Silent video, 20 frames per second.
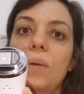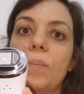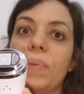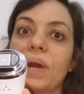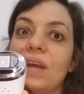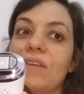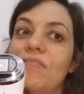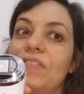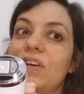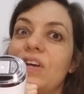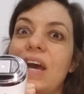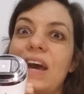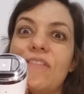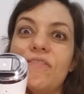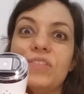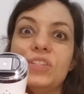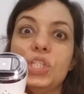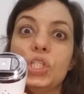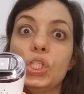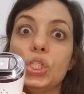But if you
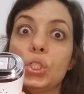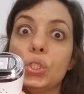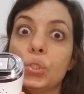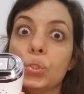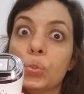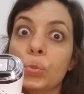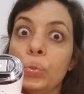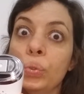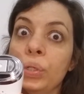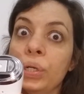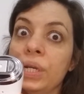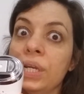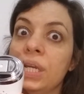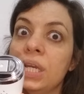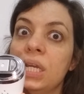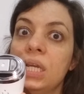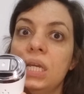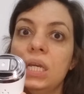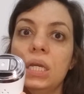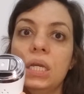have
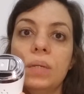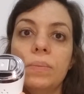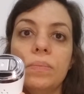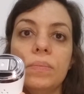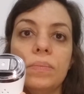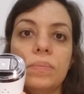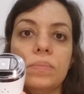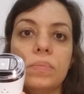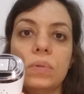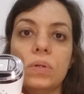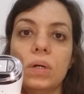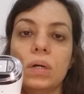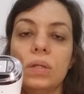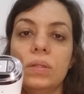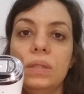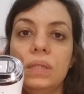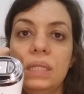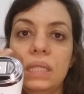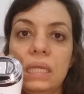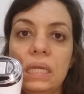extreme
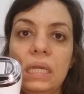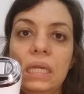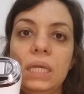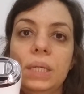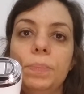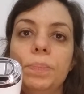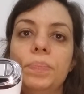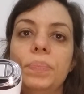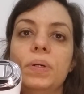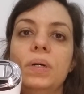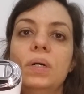deep